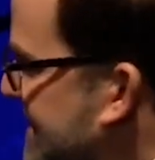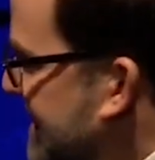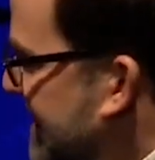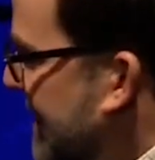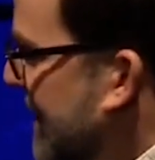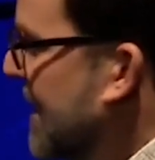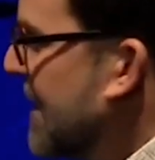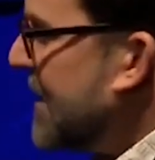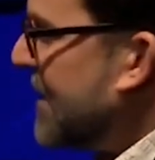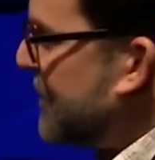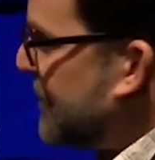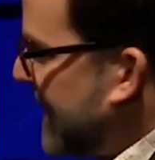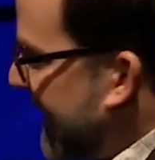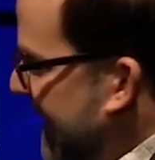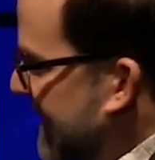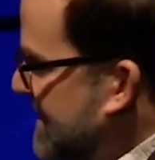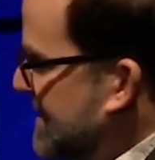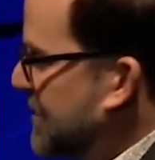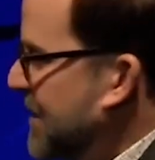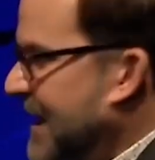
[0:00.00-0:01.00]
you
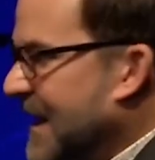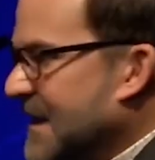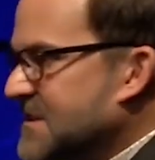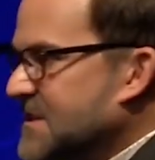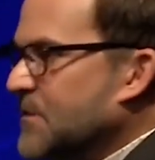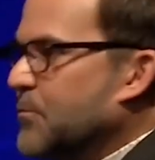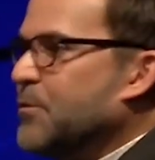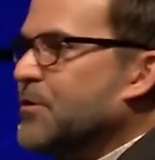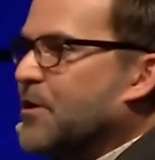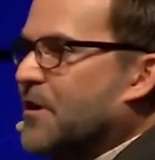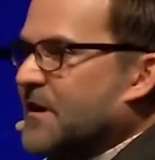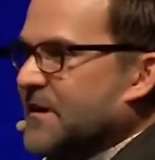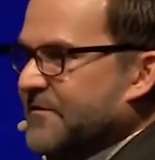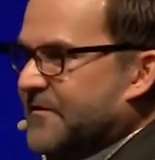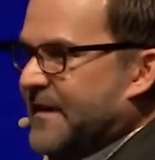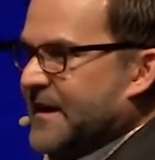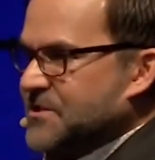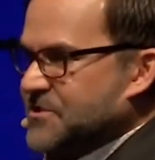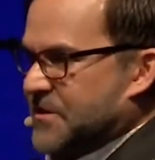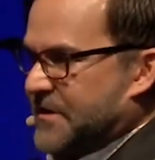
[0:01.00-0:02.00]
gotta, we got to deal with your
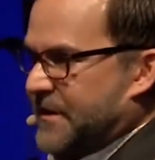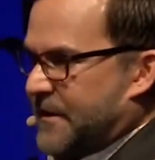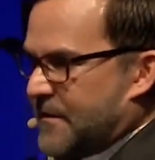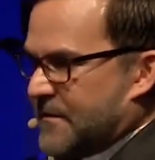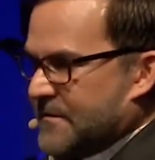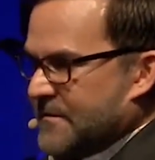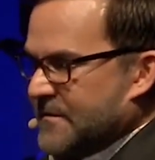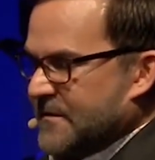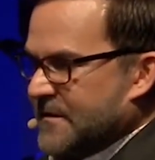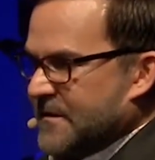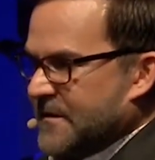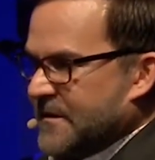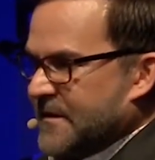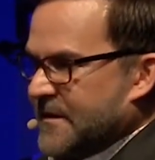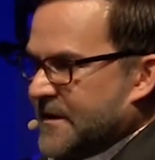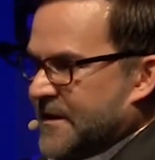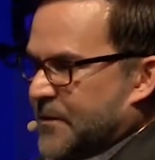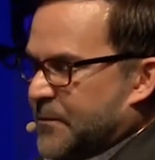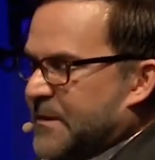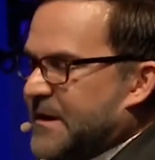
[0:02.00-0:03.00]
confession here.
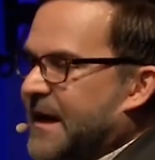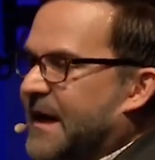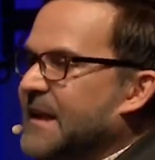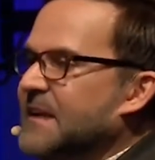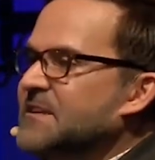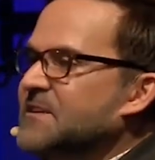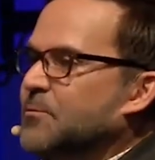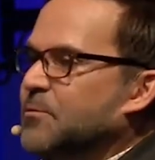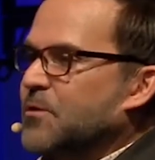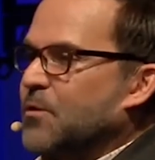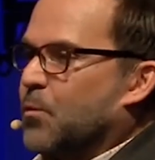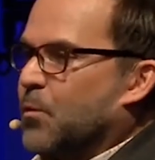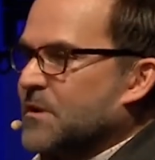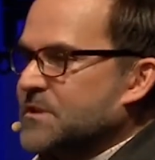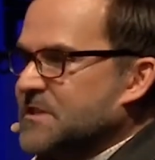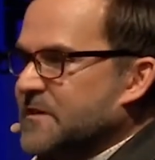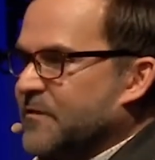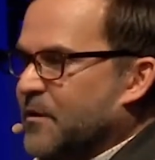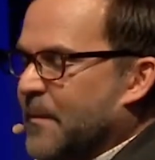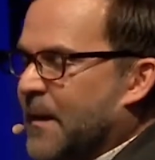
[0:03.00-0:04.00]
We got to deal with the
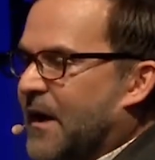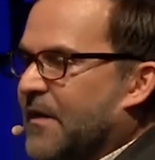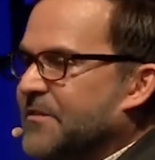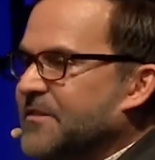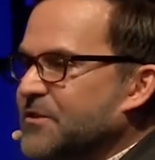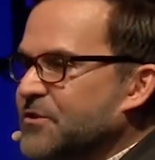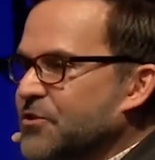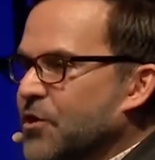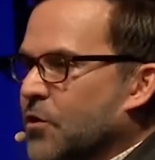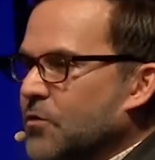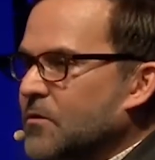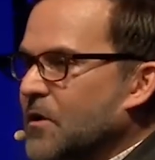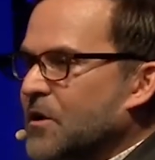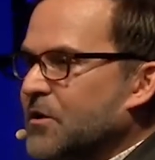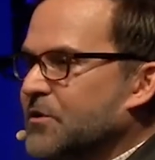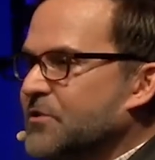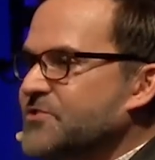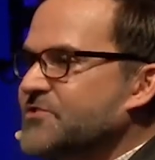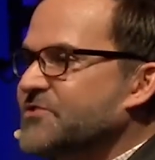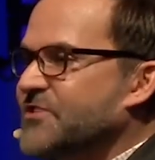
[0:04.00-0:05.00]
words of your mouth. No
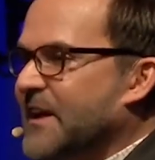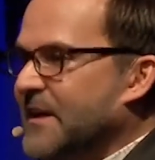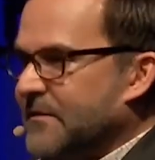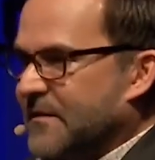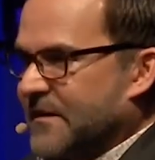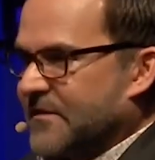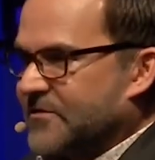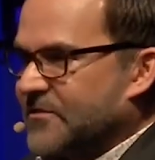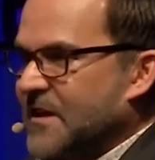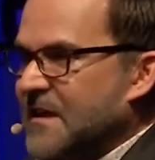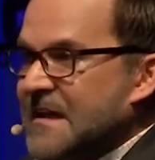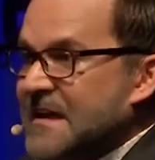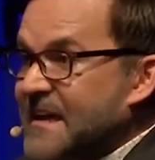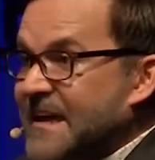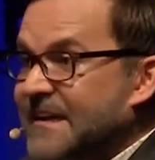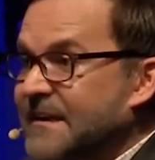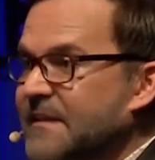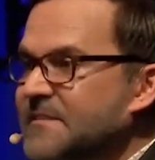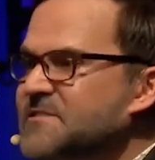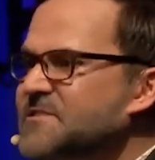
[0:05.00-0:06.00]
longer say this.
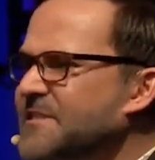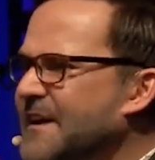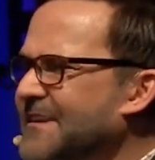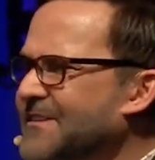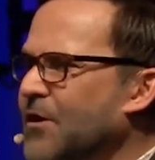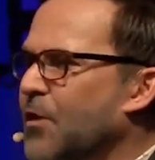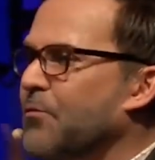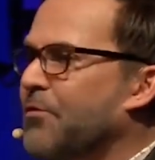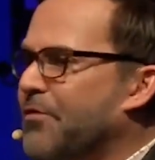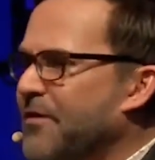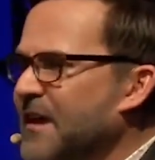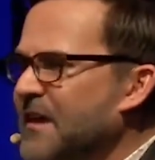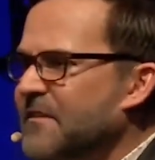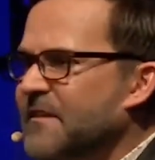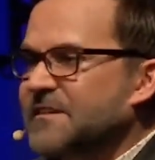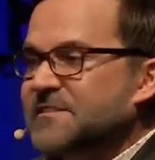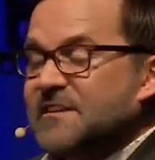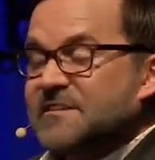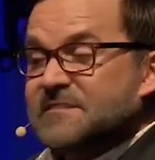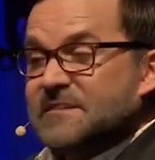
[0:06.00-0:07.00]
He didn't say don't think
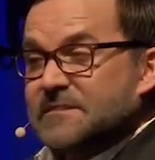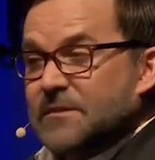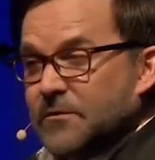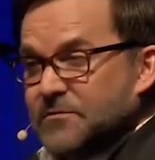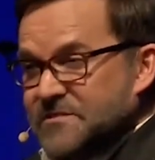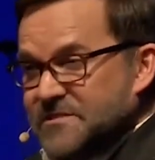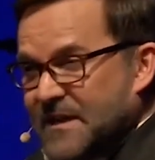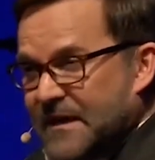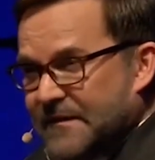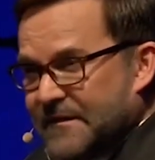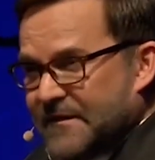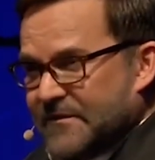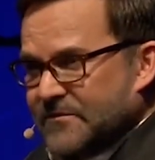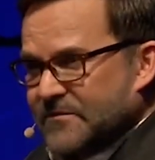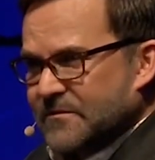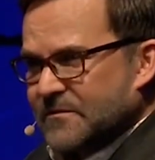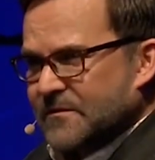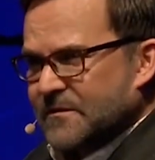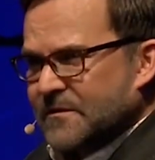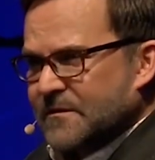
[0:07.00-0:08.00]
this, he said don't say
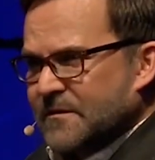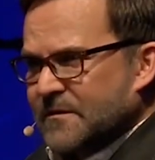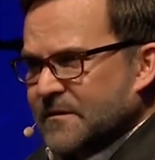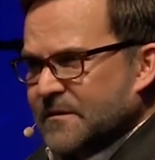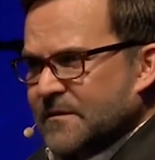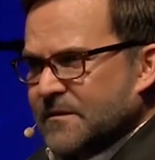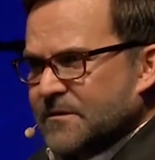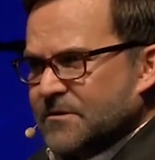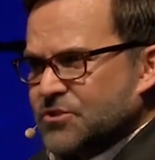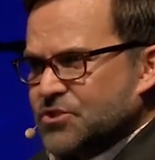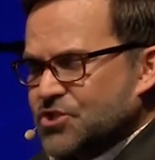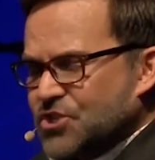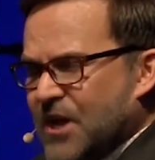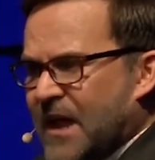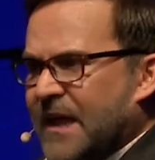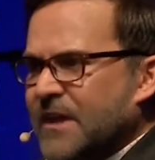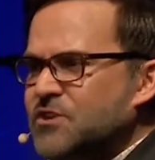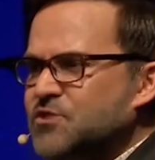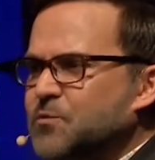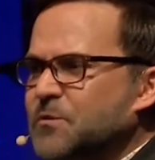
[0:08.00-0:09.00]
this.
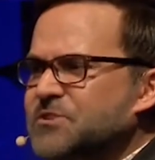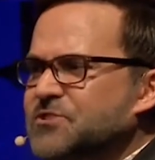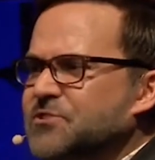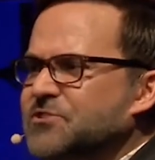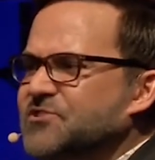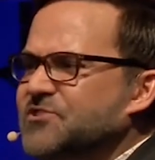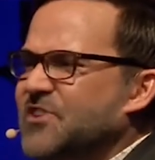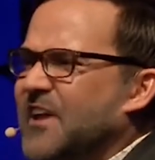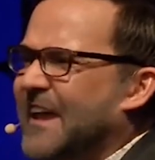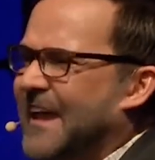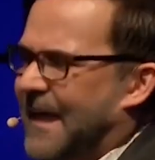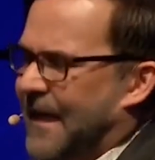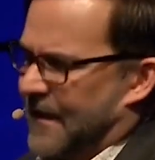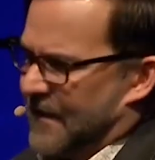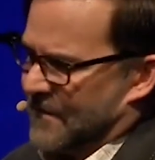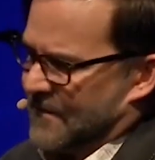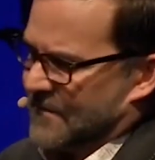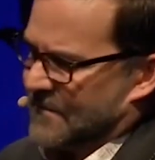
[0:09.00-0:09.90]
Change what you're saying.